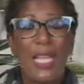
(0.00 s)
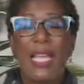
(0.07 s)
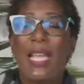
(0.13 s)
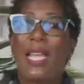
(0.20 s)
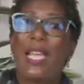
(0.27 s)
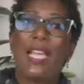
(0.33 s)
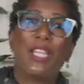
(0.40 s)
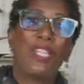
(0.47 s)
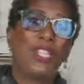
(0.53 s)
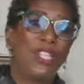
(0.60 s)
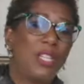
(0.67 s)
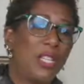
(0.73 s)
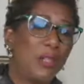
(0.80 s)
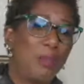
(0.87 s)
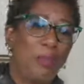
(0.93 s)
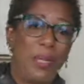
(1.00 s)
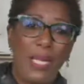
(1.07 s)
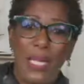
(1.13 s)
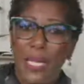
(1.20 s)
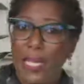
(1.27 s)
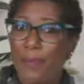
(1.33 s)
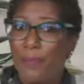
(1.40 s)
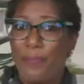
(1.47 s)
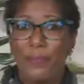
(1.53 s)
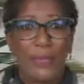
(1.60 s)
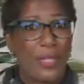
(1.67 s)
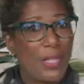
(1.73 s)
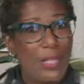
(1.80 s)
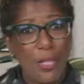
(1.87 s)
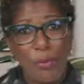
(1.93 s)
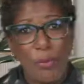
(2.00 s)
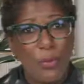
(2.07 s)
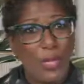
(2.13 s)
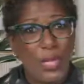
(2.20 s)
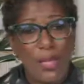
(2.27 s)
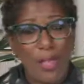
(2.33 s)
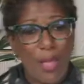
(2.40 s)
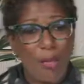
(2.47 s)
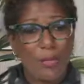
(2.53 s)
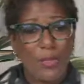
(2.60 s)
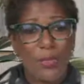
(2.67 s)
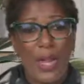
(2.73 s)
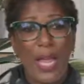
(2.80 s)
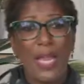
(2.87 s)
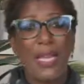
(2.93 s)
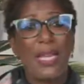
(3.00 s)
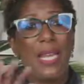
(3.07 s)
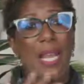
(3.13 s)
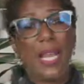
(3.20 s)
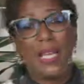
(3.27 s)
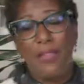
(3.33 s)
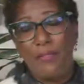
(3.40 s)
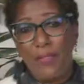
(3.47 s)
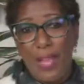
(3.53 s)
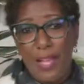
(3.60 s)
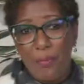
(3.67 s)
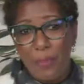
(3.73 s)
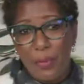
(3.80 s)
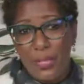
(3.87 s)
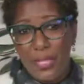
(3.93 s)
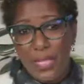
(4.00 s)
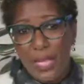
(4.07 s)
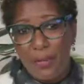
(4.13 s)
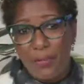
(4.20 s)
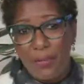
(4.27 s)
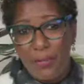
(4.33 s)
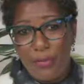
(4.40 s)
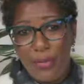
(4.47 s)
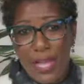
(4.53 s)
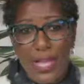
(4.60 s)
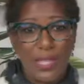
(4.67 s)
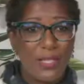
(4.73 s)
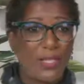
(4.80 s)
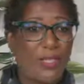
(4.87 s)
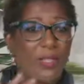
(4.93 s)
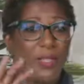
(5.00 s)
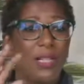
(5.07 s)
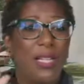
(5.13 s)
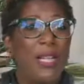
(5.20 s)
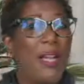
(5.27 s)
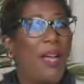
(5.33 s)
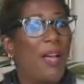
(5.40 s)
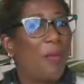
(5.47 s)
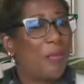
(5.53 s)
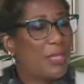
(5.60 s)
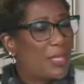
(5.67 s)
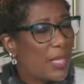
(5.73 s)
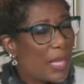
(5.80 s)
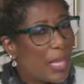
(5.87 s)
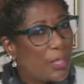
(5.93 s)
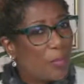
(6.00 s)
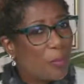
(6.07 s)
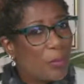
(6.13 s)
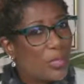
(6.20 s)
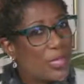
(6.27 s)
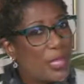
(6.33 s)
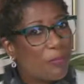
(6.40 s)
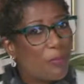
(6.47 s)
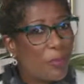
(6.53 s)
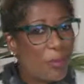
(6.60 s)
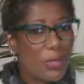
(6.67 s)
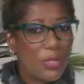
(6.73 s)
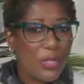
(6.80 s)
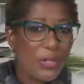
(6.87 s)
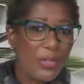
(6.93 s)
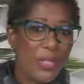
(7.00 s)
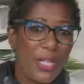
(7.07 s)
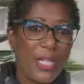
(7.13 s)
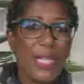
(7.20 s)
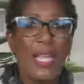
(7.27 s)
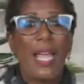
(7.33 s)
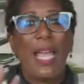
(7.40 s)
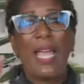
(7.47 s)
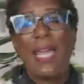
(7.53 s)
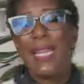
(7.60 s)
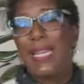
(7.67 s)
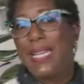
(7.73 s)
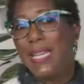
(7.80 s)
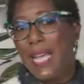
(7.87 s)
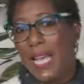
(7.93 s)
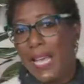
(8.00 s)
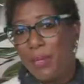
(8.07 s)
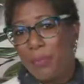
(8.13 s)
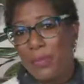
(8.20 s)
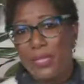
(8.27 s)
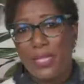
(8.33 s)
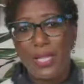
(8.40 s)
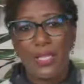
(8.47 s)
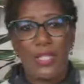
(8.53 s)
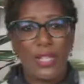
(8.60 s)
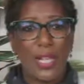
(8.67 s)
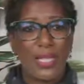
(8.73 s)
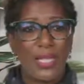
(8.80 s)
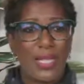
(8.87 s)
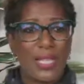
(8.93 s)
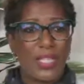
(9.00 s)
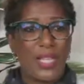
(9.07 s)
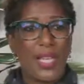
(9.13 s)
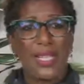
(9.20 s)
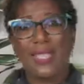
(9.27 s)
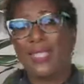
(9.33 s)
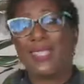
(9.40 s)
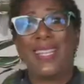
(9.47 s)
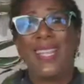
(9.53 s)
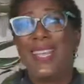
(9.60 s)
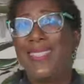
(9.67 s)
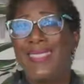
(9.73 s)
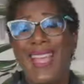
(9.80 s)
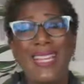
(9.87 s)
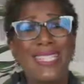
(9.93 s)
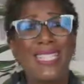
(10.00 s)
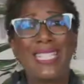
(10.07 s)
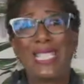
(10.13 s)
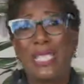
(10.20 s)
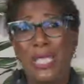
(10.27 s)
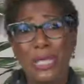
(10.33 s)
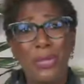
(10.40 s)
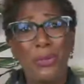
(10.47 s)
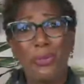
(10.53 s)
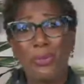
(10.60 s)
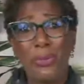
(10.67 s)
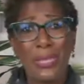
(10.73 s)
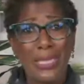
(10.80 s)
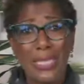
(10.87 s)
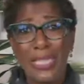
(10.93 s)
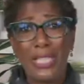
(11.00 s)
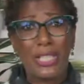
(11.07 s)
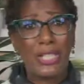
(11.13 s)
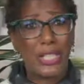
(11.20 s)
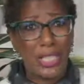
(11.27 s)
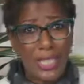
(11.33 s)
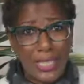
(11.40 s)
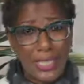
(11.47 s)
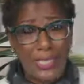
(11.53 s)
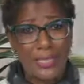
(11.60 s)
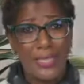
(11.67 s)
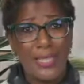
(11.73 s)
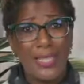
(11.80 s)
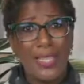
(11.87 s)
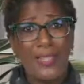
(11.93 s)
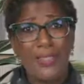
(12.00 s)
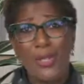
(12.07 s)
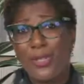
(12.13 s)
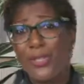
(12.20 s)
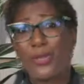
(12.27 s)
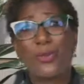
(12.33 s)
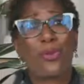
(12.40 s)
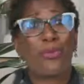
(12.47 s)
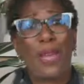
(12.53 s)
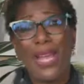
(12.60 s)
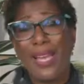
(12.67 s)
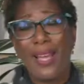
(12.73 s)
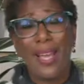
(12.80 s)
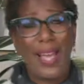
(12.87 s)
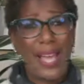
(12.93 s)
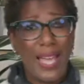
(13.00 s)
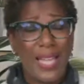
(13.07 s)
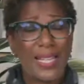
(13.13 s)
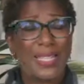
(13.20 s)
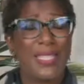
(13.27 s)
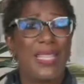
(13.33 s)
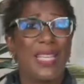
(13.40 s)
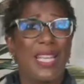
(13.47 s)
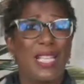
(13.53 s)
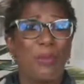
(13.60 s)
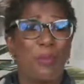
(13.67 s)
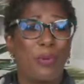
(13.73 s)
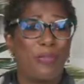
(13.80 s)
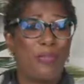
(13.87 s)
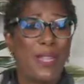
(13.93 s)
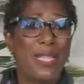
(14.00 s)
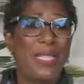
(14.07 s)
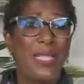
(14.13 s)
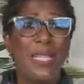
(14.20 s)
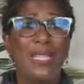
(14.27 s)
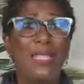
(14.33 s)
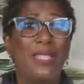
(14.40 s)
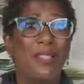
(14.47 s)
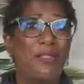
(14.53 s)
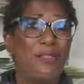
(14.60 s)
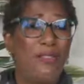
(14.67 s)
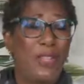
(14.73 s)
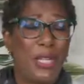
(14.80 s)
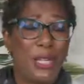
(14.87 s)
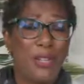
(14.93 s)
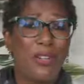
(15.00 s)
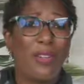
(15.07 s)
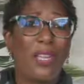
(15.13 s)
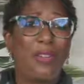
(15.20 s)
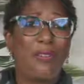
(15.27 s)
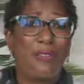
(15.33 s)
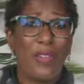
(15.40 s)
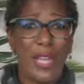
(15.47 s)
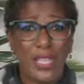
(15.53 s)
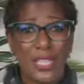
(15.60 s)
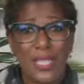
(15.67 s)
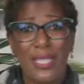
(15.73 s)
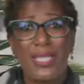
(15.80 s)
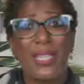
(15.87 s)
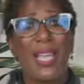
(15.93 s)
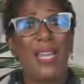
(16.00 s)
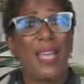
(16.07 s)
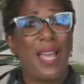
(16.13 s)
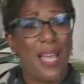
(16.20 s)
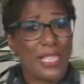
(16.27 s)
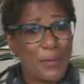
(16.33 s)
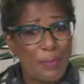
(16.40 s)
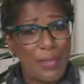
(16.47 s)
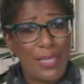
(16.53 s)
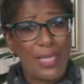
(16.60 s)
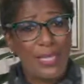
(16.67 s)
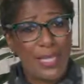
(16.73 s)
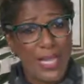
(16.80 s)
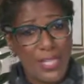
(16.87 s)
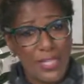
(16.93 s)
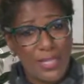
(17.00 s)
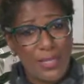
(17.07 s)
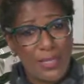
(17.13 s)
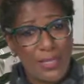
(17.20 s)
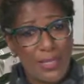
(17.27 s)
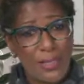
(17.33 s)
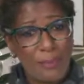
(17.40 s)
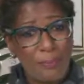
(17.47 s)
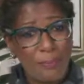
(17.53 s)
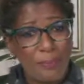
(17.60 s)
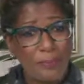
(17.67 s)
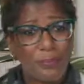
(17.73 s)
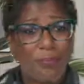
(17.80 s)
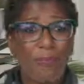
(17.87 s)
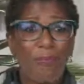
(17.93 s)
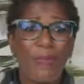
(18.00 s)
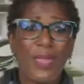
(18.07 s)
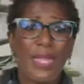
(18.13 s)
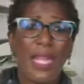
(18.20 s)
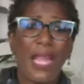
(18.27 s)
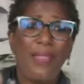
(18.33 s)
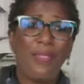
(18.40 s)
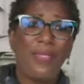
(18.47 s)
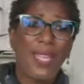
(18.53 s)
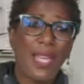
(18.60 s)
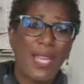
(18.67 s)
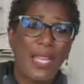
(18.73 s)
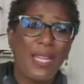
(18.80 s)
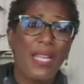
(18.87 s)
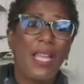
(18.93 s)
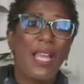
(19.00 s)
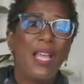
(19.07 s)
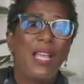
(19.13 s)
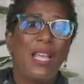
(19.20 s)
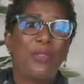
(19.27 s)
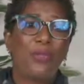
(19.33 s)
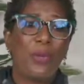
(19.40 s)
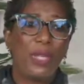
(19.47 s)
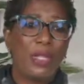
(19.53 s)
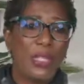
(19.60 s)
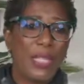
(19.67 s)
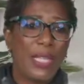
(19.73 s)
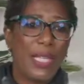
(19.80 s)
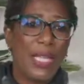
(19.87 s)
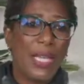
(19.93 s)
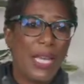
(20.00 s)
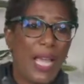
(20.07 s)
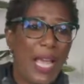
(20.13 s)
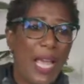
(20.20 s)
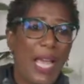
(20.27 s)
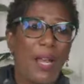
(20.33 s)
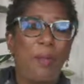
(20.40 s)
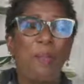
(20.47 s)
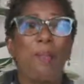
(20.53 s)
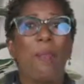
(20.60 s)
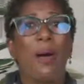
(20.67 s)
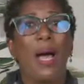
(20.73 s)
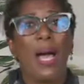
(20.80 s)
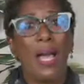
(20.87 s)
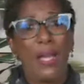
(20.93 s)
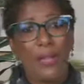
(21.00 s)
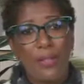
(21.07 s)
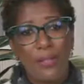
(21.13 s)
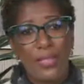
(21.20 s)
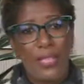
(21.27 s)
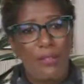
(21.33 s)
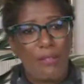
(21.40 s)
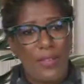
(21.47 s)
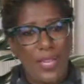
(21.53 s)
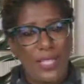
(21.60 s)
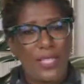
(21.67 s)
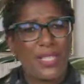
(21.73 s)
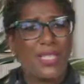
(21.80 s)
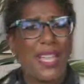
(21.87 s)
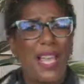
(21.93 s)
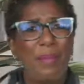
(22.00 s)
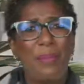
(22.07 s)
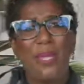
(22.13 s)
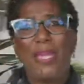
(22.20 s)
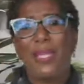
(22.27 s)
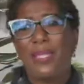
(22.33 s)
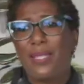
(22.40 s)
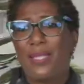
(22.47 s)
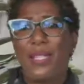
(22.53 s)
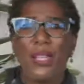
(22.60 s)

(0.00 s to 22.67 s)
it should be, they're pretty close, right? 95% for Pfizer, almost 100% for Moderna, 89% Johnson & Johnson. That's still really good. Those are great odds against preventing severe infections and hospitalizations. And then if we're looking at mild infections, that means,